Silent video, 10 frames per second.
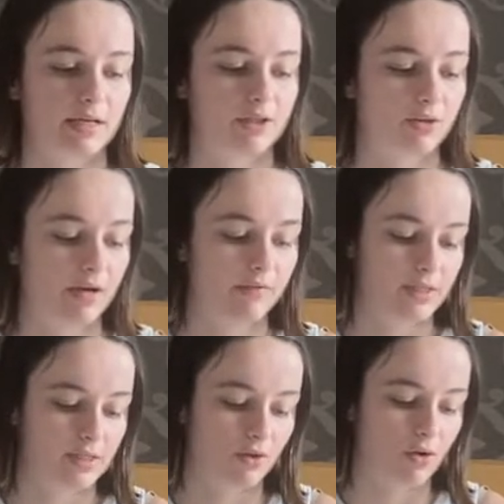I do have
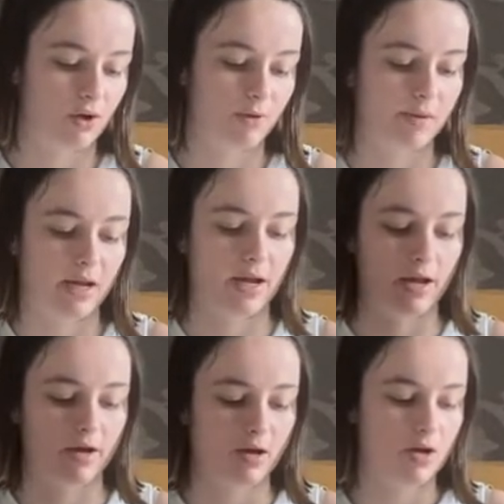this longer pair
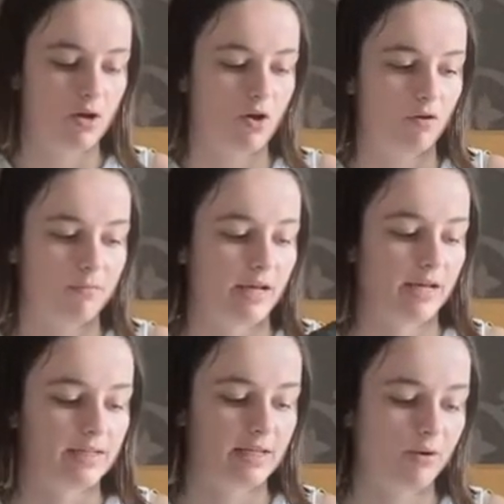of
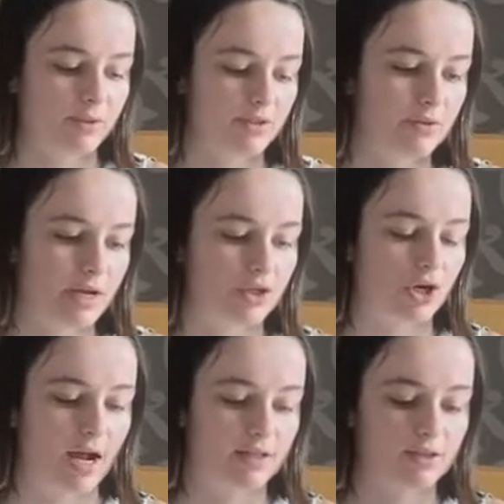pants. They almost look like
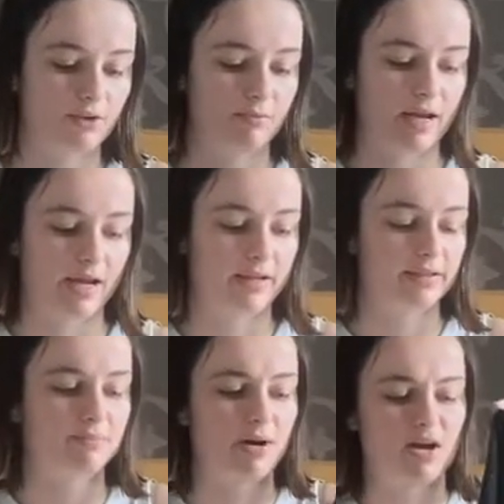tracksuit
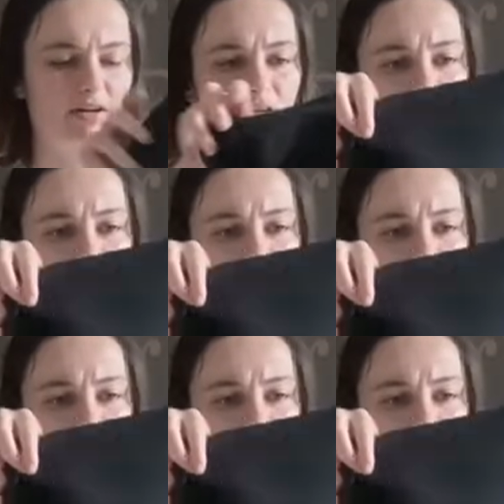pants, but